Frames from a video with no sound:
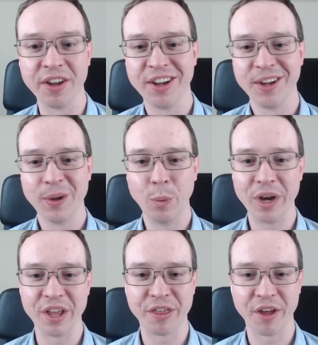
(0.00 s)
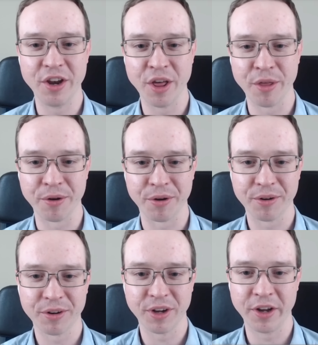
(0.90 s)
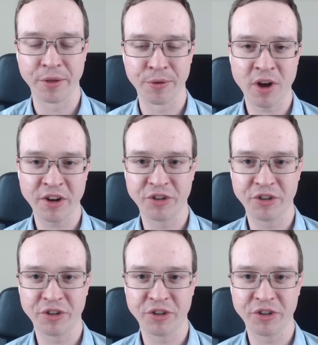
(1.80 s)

with another launch